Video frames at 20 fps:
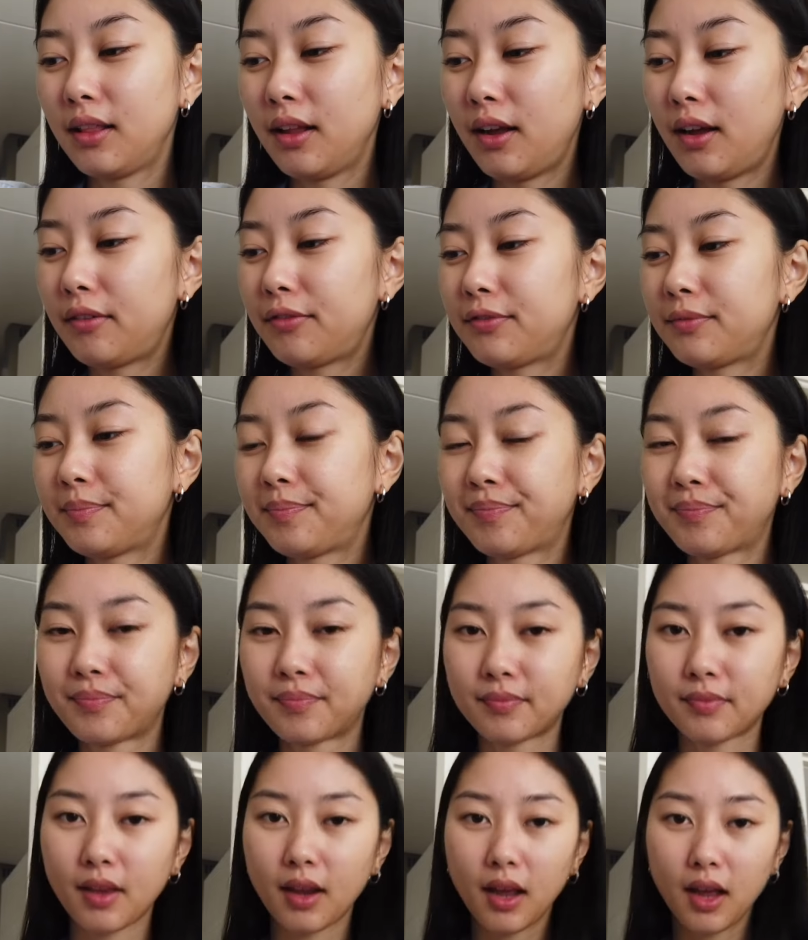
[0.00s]
A
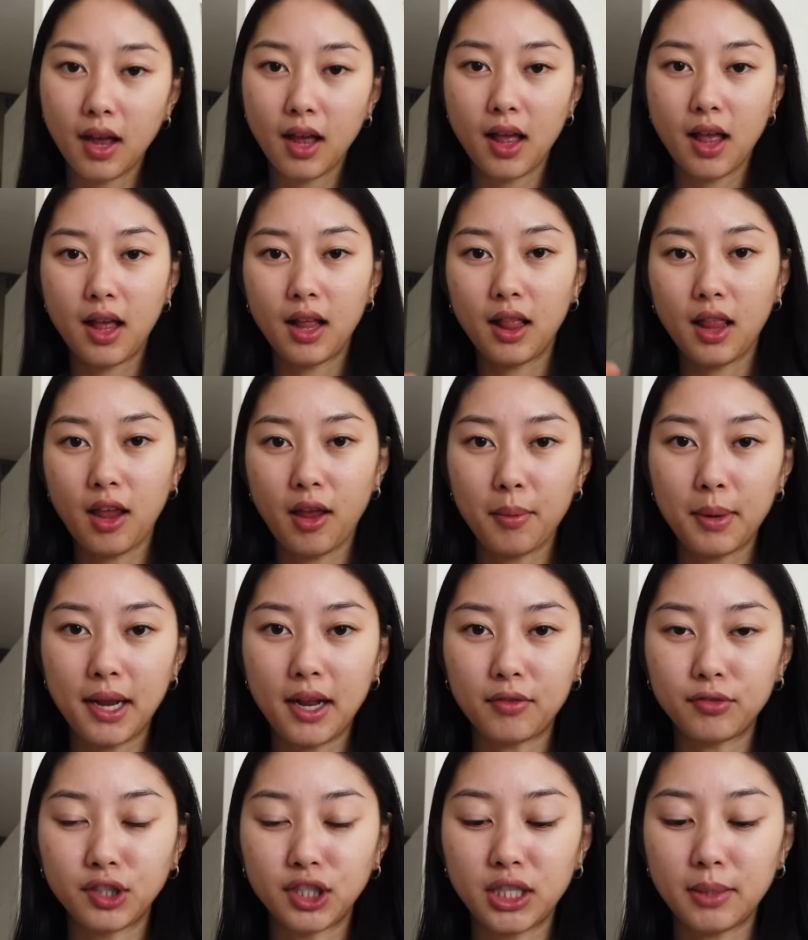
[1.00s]
little bit
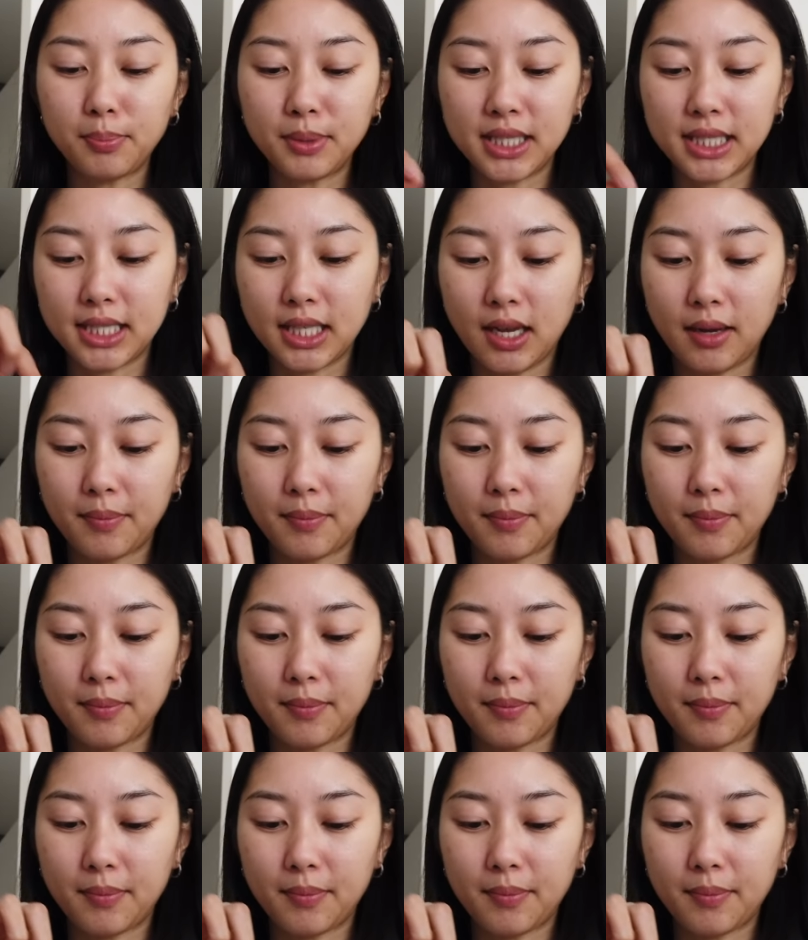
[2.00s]
of chips.